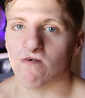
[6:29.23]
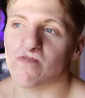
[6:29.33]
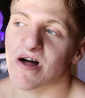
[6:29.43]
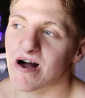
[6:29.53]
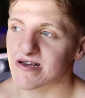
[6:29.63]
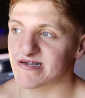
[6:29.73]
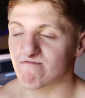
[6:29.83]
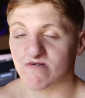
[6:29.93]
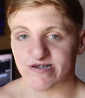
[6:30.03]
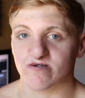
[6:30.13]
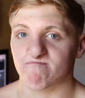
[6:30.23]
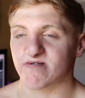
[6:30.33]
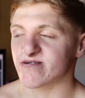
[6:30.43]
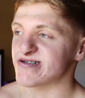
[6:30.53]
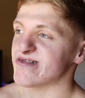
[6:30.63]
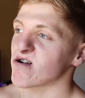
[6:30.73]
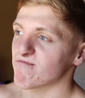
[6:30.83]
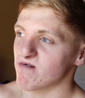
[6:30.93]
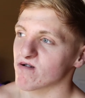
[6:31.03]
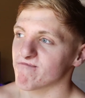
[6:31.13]
And that is what's good, because that'll
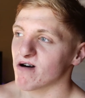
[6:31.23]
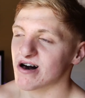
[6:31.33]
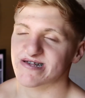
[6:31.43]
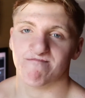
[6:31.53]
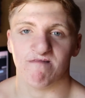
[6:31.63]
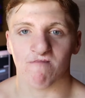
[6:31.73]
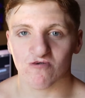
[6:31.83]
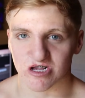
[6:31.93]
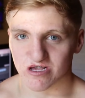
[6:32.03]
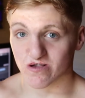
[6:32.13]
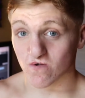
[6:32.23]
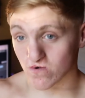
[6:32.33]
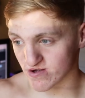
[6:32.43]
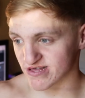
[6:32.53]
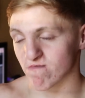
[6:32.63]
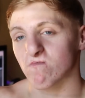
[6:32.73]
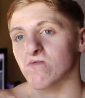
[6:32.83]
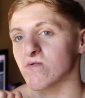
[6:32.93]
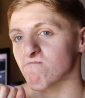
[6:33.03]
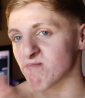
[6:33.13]
build a positive emotion towards
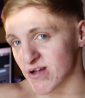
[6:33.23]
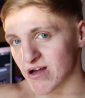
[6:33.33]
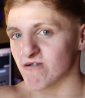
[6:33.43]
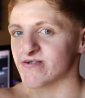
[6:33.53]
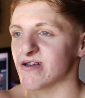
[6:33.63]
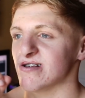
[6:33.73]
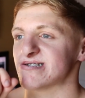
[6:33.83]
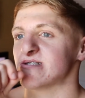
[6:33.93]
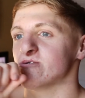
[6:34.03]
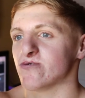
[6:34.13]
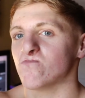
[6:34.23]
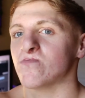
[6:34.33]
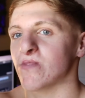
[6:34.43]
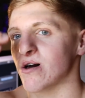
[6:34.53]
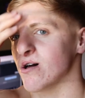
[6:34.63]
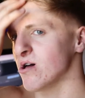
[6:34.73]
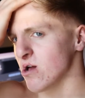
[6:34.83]
planning out your days and doing that,